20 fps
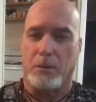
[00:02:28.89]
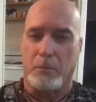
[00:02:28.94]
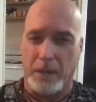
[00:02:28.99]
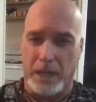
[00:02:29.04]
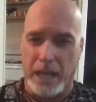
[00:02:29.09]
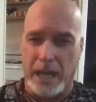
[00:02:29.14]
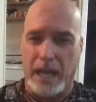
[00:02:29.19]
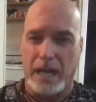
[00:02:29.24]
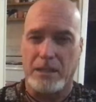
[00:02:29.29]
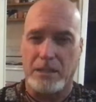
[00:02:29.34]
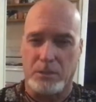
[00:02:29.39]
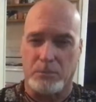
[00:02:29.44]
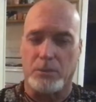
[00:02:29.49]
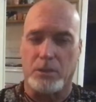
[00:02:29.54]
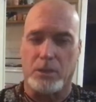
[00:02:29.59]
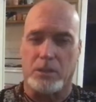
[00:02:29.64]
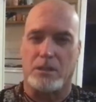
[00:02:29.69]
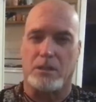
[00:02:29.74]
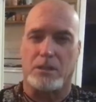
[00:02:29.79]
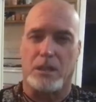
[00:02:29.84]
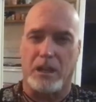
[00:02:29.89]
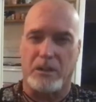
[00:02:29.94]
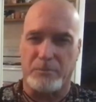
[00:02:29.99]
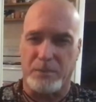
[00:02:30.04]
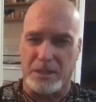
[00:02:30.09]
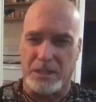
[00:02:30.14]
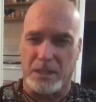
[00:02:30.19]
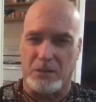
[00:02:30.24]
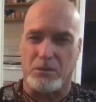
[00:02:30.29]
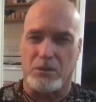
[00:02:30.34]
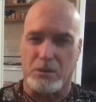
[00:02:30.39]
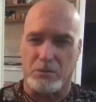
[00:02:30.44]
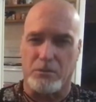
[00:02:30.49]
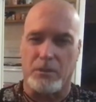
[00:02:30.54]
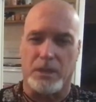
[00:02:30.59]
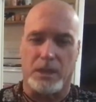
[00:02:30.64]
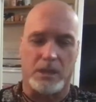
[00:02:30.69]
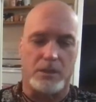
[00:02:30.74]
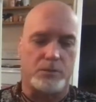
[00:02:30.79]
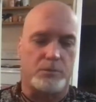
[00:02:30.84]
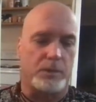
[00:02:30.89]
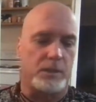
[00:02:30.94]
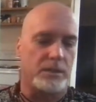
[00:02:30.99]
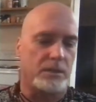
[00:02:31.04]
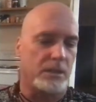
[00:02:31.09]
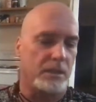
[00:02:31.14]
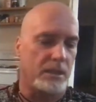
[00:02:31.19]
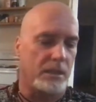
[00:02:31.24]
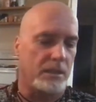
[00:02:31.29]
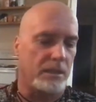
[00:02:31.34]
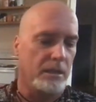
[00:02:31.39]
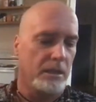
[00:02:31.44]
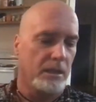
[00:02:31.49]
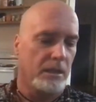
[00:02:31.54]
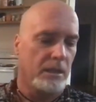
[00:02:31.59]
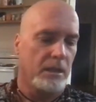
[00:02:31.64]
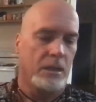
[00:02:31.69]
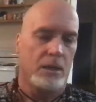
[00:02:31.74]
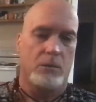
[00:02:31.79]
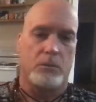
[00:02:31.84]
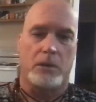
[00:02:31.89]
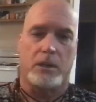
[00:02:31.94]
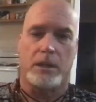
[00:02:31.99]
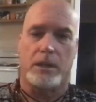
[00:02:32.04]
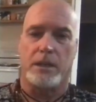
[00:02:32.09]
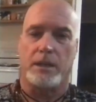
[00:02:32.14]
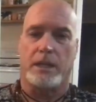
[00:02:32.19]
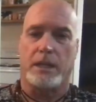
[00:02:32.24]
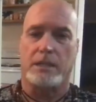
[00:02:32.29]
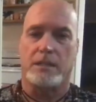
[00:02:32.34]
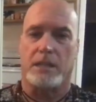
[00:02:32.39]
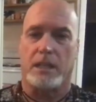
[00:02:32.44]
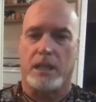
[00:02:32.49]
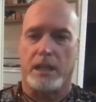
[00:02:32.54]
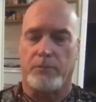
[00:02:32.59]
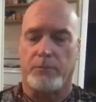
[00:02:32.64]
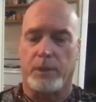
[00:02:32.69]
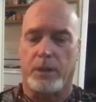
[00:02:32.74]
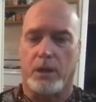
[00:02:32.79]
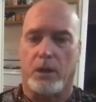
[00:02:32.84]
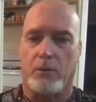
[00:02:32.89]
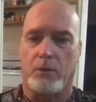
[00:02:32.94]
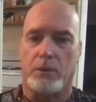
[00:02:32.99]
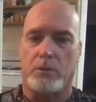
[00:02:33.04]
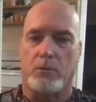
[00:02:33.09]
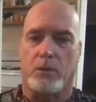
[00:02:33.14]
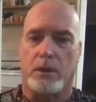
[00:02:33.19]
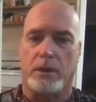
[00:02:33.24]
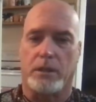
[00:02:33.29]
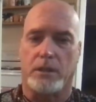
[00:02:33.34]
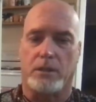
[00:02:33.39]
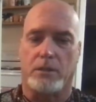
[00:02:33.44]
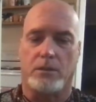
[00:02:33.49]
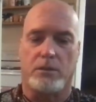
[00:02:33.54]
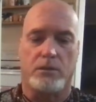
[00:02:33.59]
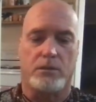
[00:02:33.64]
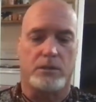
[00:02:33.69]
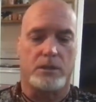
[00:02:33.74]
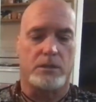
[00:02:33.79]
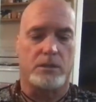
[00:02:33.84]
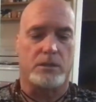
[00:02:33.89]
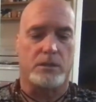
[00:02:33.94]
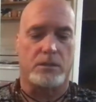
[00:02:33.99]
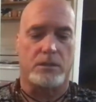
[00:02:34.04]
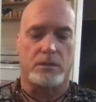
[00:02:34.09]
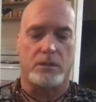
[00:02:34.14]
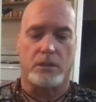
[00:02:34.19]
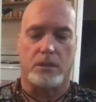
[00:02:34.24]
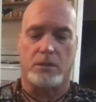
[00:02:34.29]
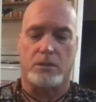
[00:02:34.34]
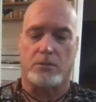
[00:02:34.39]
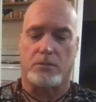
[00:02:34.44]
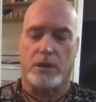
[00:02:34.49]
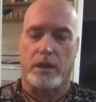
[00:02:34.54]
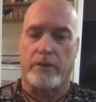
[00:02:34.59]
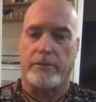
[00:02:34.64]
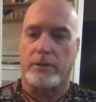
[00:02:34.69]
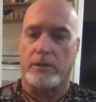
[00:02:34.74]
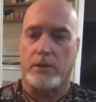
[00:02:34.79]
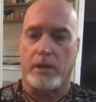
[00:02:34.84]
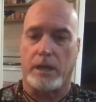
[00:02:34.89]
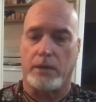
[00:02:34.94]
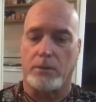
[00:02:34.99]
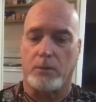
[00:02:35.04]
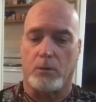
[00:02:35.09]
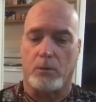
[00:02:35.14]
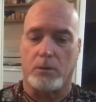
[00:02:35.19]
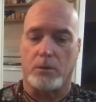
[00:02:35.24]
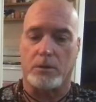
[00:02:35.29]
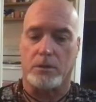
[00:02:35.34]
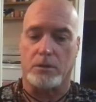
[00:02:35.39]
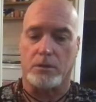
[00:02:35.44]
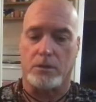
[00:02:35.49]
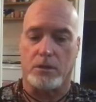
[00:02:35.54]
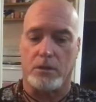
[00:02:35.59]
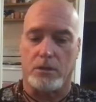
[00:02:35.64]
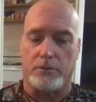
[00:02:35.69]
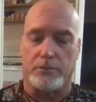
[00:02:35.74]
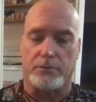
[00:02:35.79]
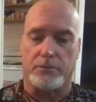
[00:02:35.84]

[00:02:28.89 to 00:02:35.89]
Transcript: I mean, I had some good stuff, but there were some things missing. And one of the things that I've been always wanting to do is to just travel around the world and surf.